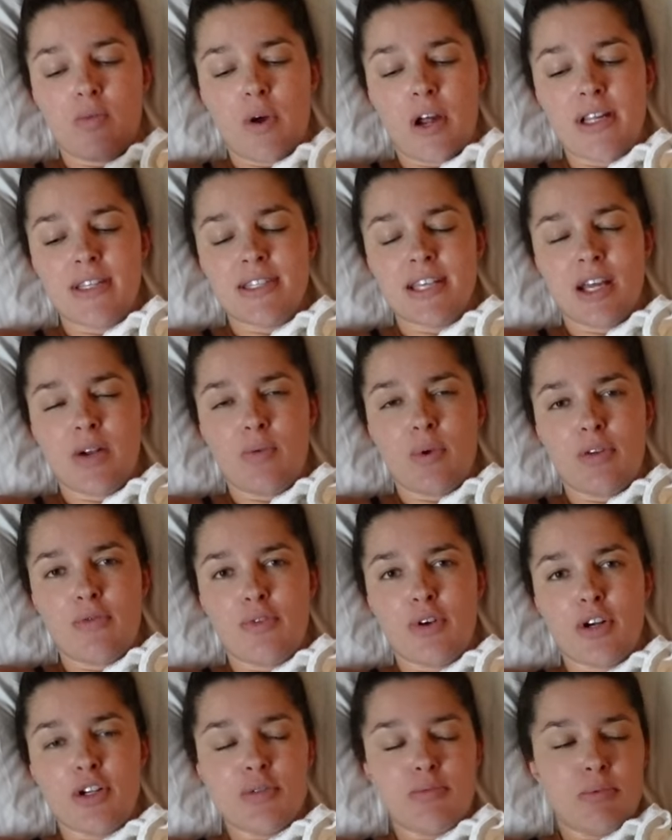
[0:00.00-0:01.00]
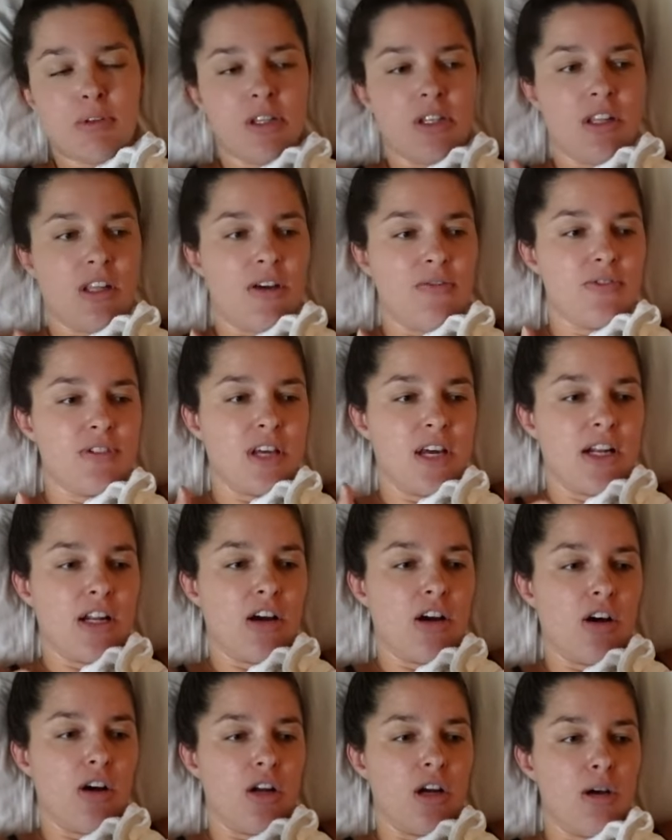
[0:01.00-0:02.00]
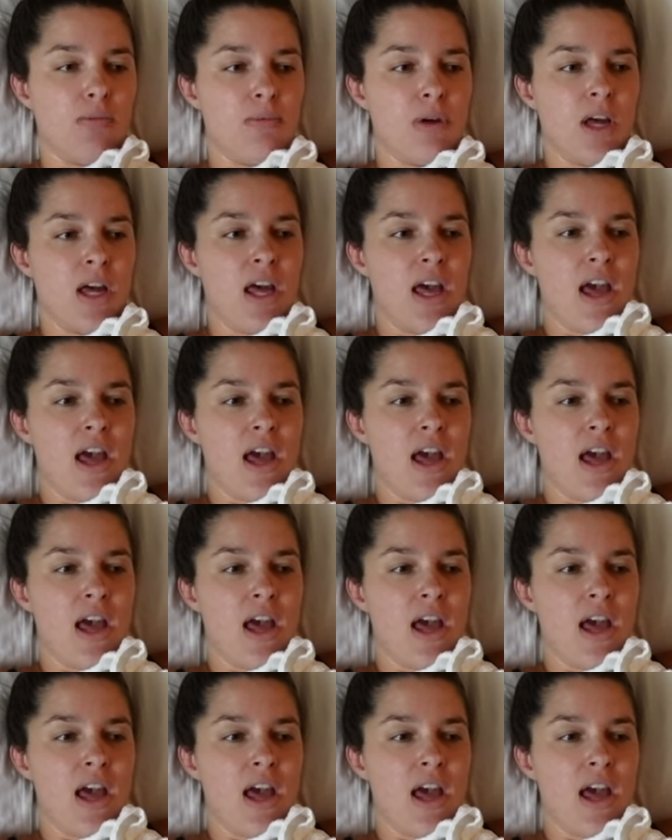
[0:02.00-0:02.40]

Right side went first, but the left side caught up